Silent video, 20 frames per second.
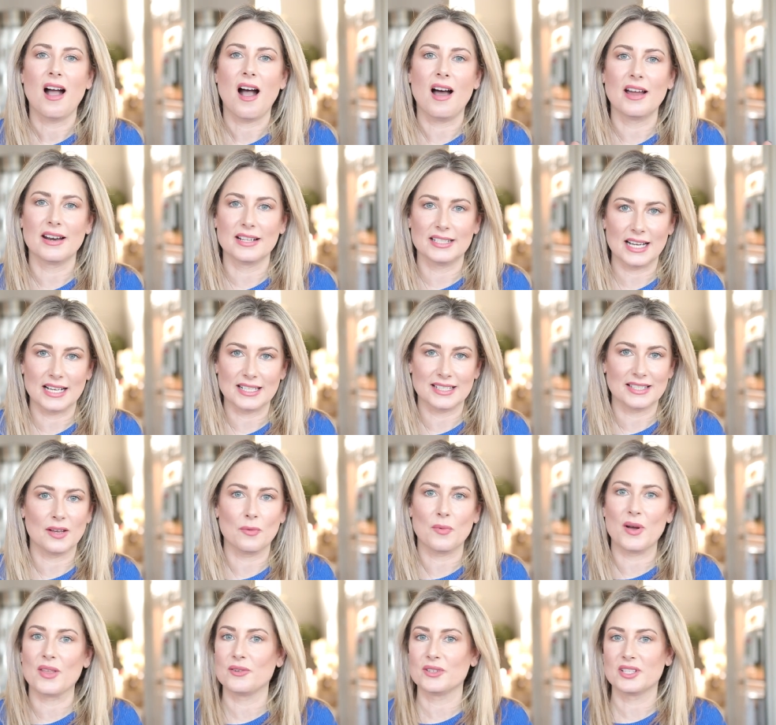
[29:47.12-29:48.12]
on a Tesla,
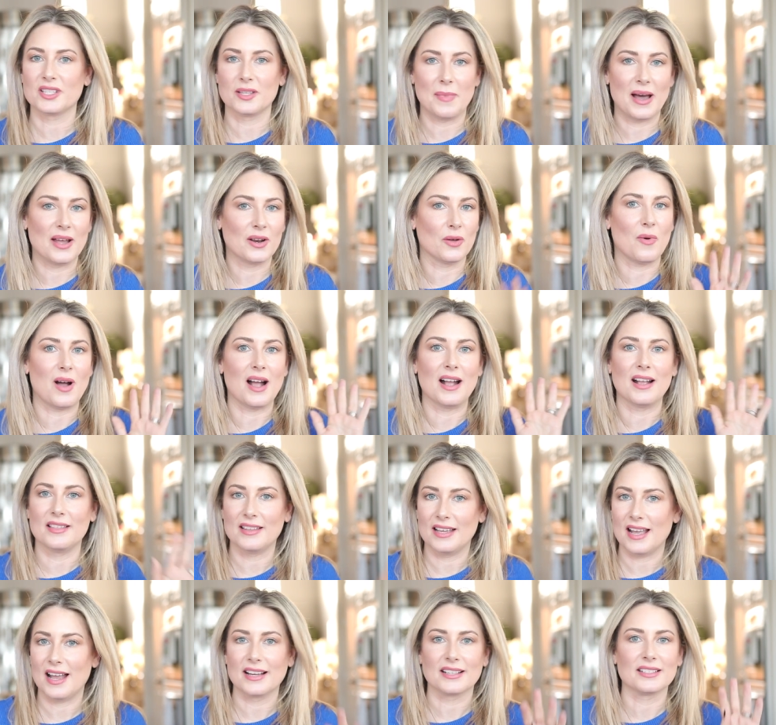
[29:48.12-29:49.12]
whether it's the Model Y,
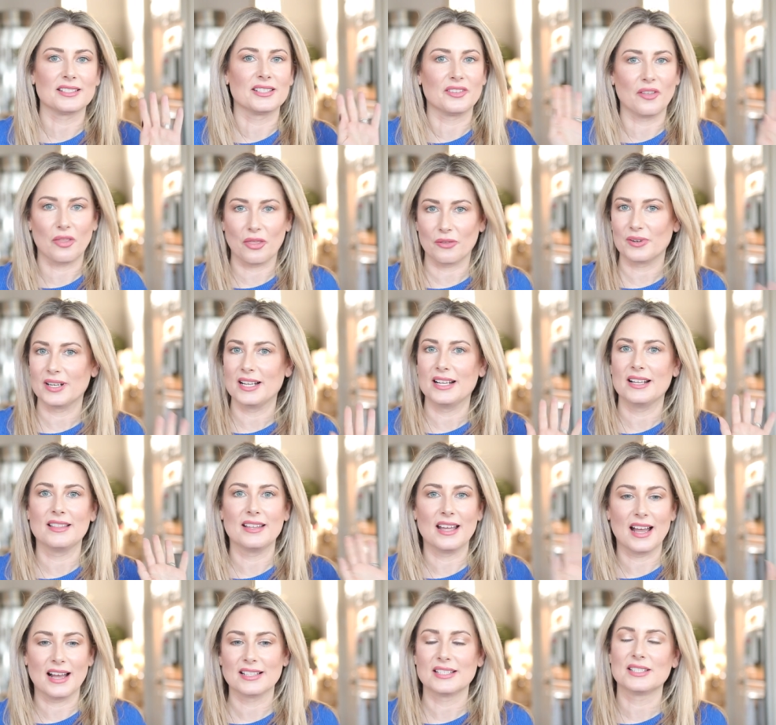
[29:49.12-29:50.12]
the X, the 3,
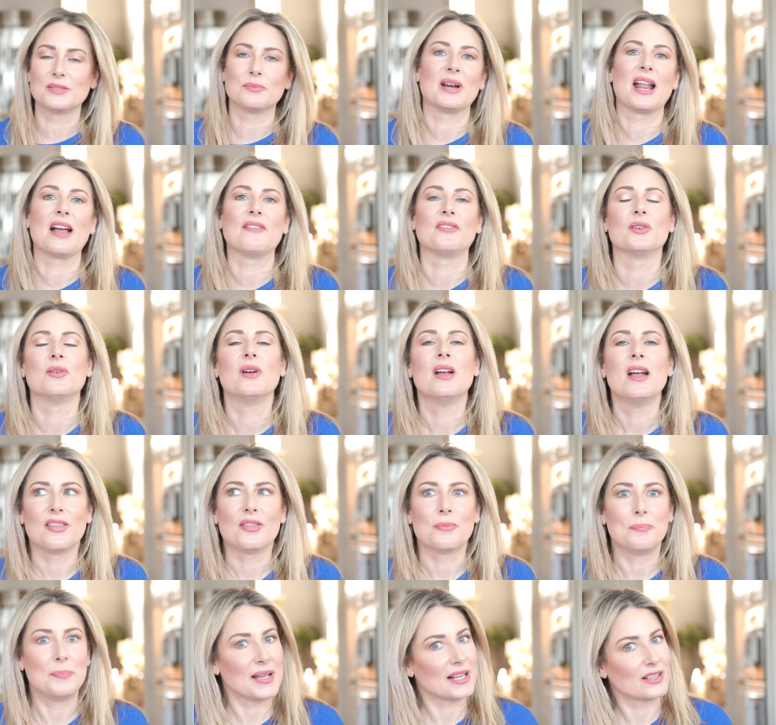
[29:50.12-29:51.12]
the S, what have you.
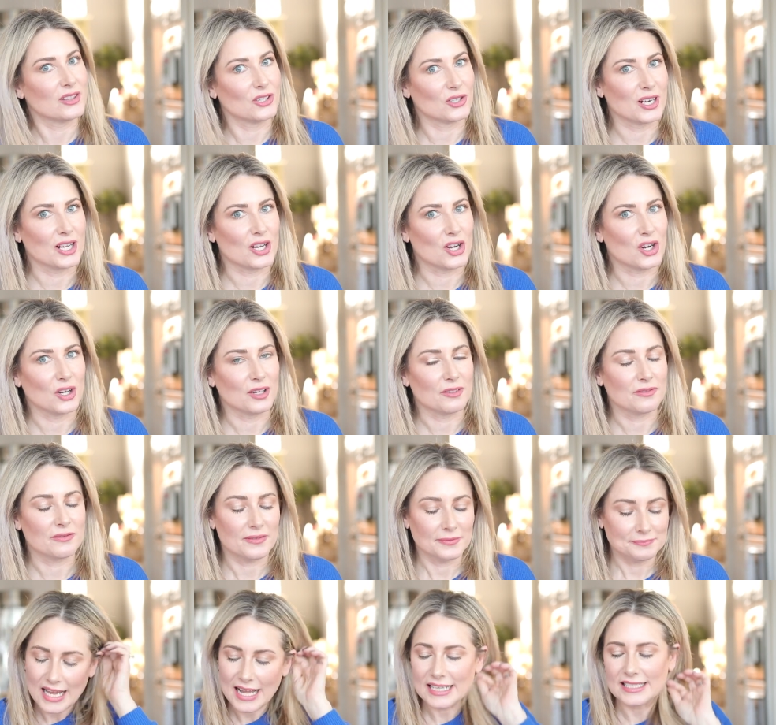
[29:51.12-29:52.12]
A big learning curve.
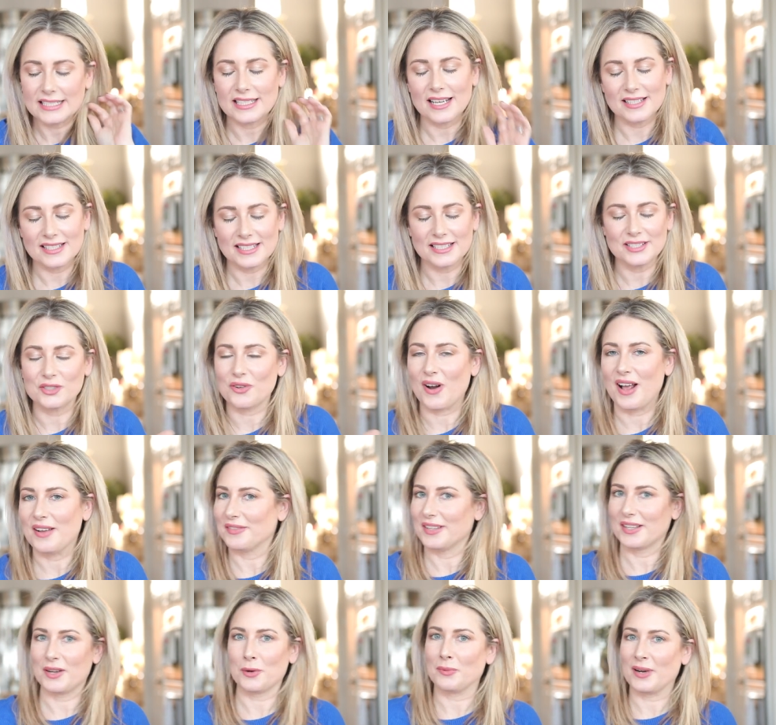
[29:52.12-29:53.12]
It doesn't drive
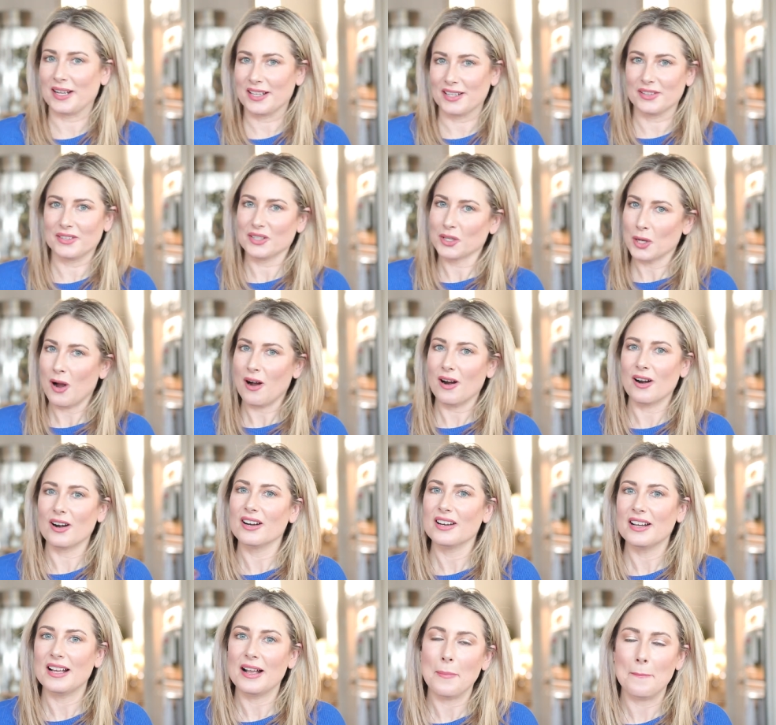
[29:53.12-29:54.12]
like a regular
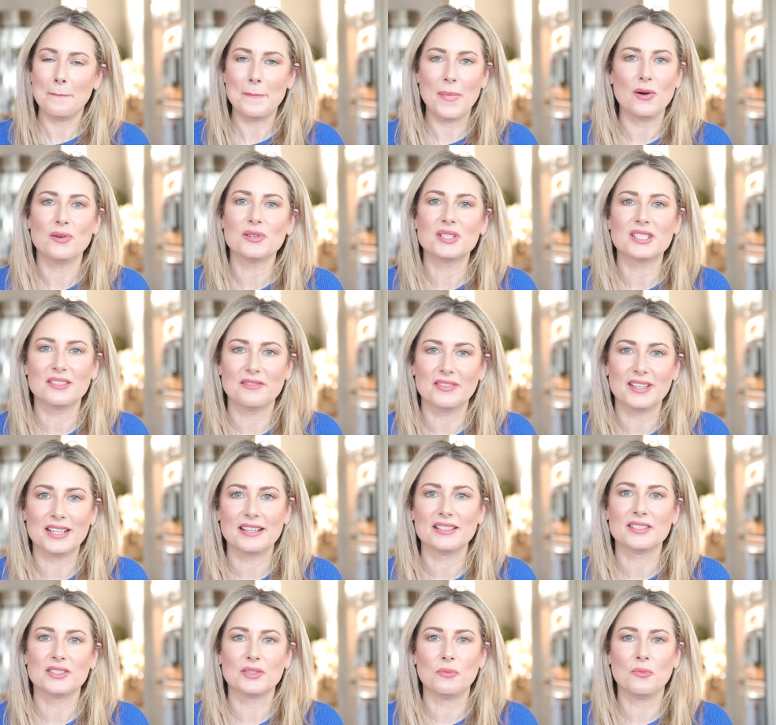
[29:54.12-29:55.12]
car. Most of it
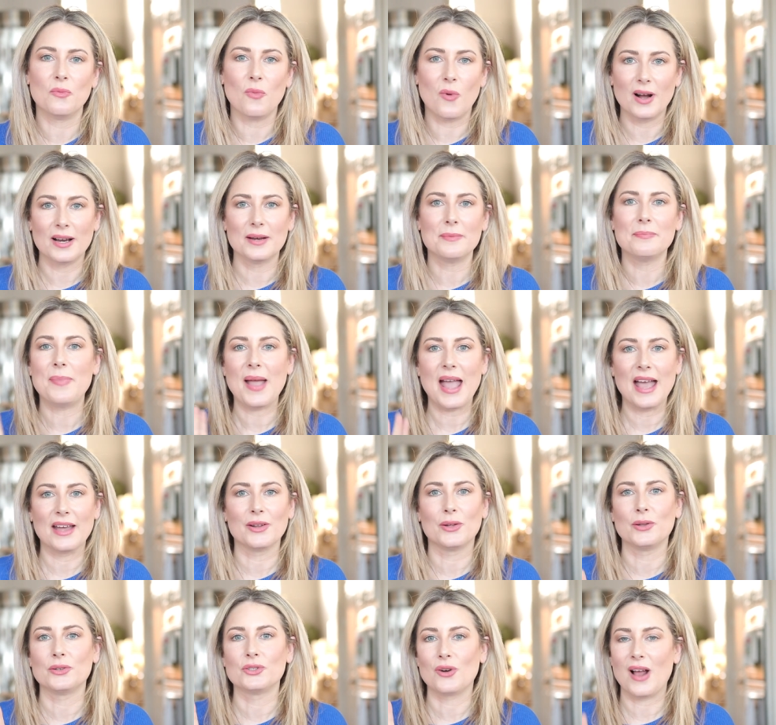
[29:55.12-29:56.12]
is one
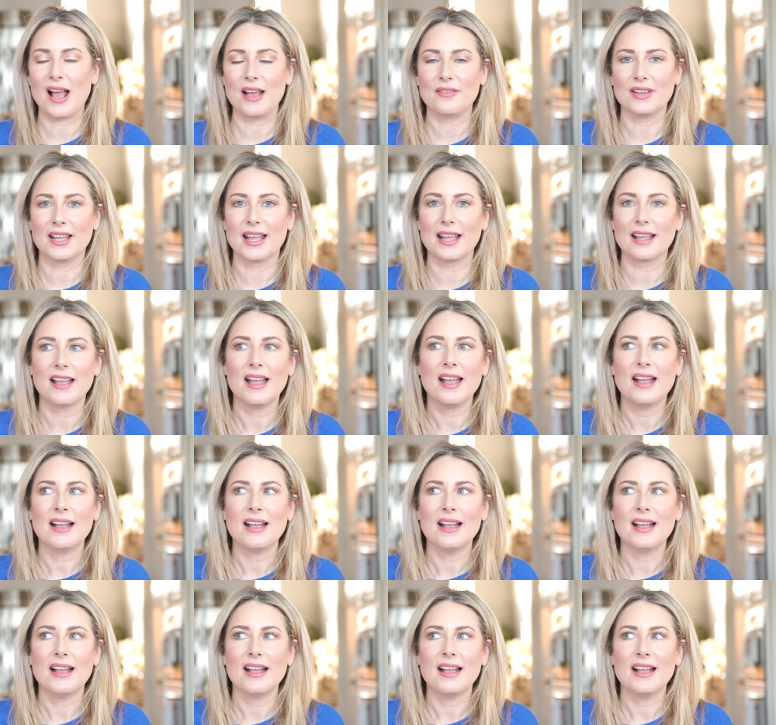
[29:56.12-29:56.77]
pedal driving.